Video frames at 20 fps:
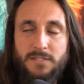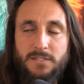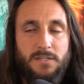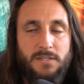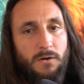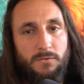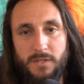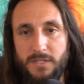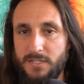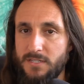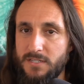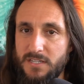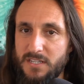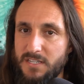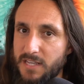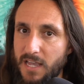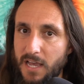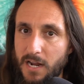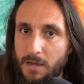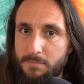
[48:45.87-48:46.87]
Oh, this is a
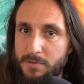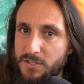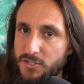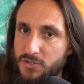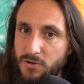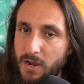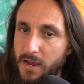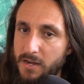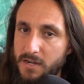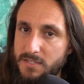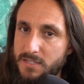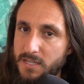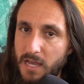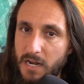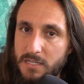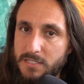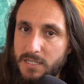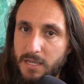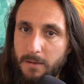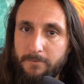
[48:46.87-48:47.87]
setup. He's trying to
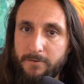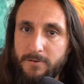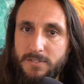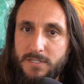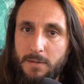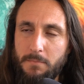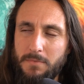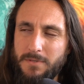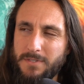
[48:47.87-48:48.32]
set us up for something.